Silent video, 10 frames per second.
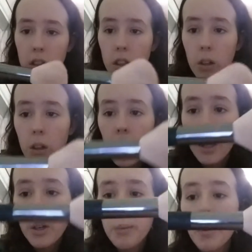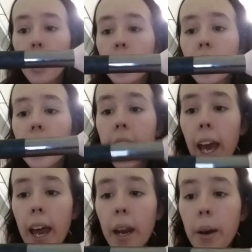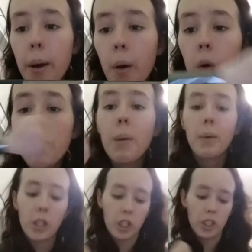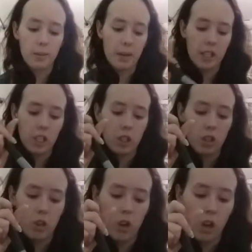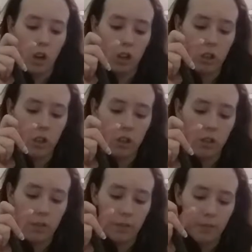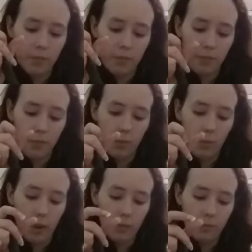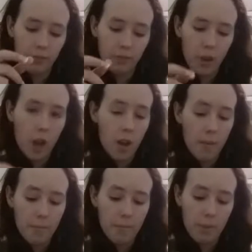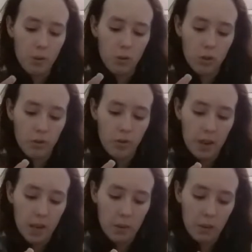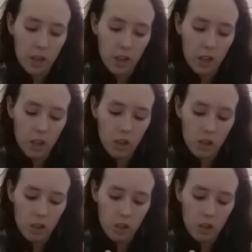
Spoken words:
Again, all my brushes are basically Studio London. Well, most of them anyway.